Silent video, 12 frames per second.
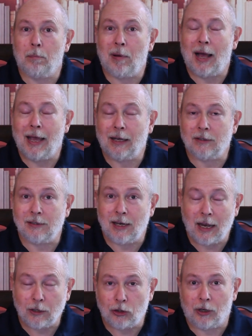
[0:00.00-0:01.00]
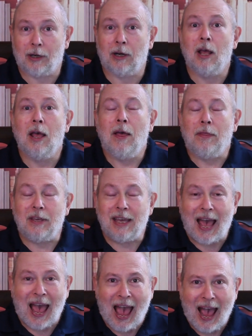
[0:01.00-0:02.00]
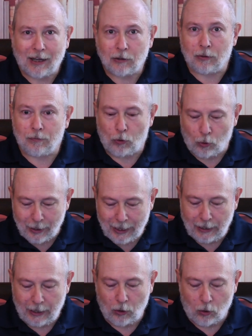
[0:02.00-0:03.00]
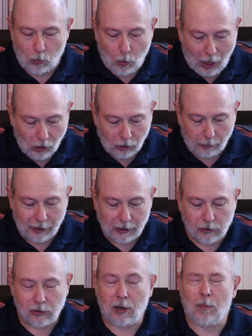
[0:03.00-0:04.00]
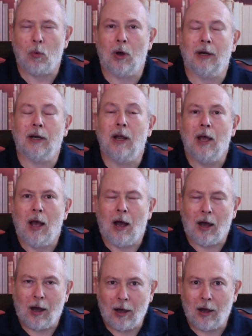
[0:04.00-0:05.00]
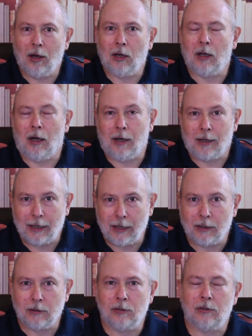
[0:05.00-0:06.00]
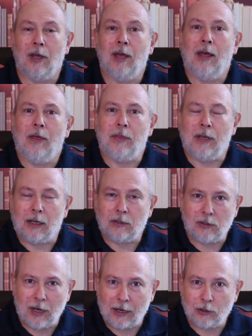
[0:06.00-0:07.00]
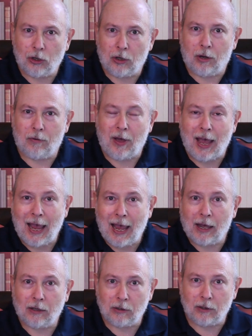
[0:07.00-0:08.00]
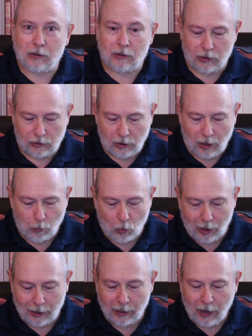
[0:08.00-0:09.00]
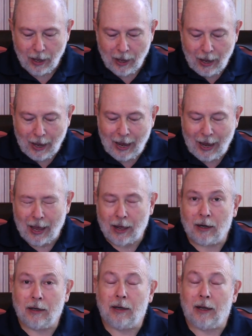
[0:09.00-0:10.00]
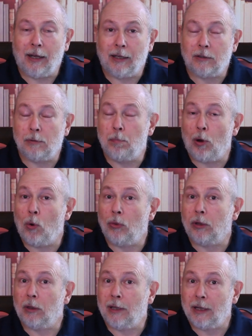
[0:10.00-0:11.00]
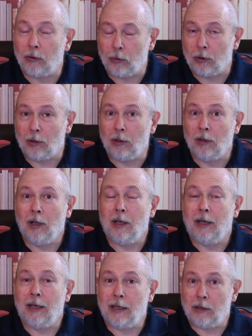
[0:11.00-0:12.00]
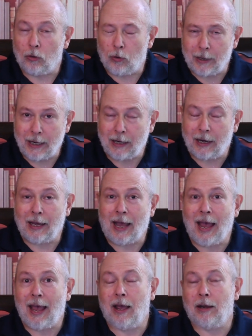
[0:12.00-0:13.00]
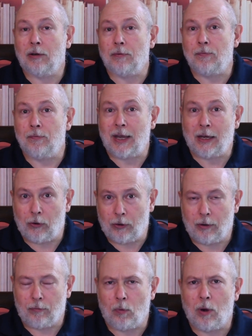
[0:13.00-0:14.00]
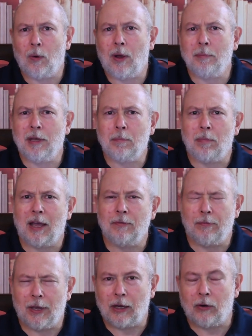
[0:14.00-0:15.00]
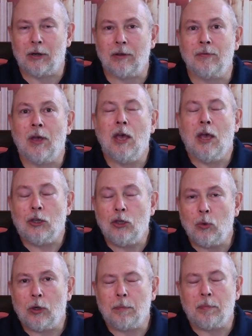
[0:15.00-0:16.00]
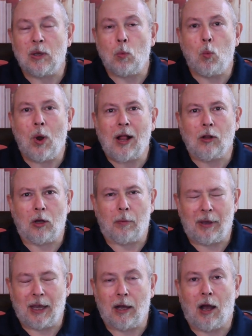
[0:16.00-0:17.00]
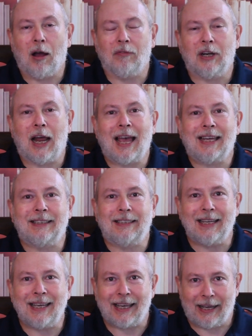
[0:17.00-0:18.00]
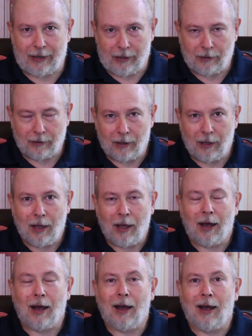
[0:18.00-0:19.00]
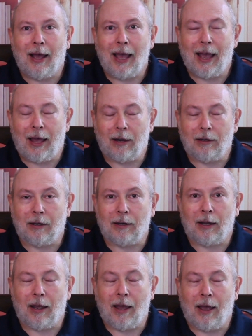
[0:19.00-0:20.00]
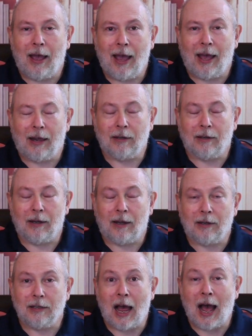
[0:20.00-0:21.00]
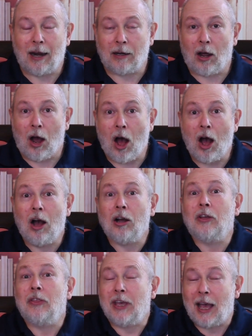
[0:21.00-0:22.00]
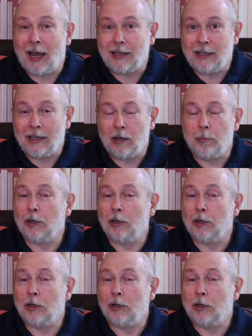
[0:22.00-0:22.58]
by extension, the act of greeting or welcoming someone, a hug, a kiss, the extension of a hand to someone, and it's both literal in greeting and figurative. What do I mean by figurative? You can be welcoming of an idea uh, and, and uh, not hug the idea,